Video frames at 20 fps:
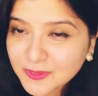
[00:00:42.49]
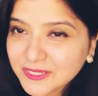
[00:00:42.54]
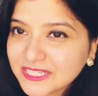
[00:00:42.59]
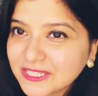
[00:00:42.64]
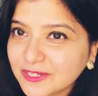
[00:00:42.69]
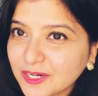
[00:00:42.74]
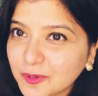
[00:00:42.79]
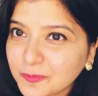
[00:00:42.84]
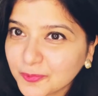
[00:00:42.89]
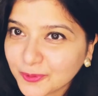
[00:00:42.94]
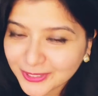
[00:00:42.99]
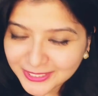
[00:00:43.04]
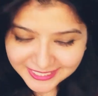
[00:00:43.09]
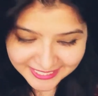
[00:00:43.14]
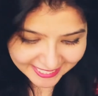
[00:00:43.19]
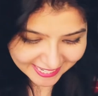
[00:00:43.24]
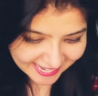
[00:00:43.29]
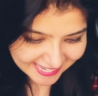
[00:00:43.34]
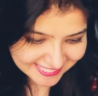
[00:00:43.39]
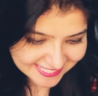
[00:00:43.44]
particular
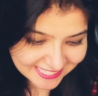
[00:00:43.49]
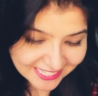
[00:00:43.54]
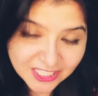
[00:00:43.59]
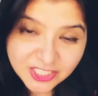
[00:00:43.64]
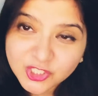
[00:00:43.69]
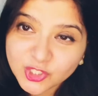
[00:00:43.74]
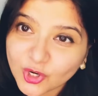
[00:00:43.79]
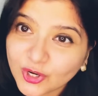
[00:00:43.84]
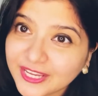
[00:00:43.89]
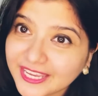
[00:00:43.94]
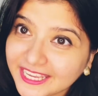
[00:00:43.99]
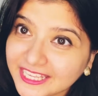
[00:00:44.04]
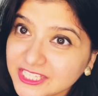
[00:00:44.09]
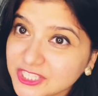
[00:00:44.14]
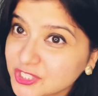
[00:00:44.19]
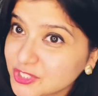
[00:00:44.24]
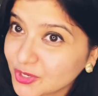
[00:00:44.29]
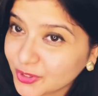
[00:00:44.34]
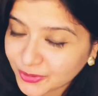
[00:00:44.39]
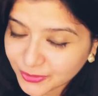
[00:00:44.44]
poetic essay, Joy and
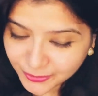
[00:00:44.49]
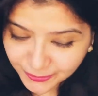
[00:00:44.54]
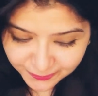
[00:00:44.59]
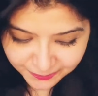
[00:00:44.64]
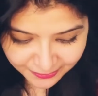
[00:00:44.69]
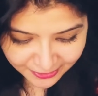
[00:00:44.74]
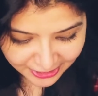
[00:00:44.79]
Sorrow.